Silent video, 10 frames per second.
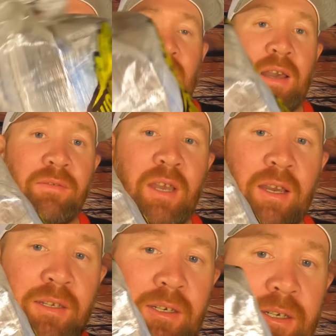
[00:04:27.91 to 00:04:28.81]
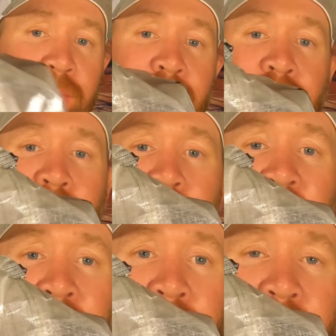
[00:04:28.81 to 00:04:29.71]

I've got uh, at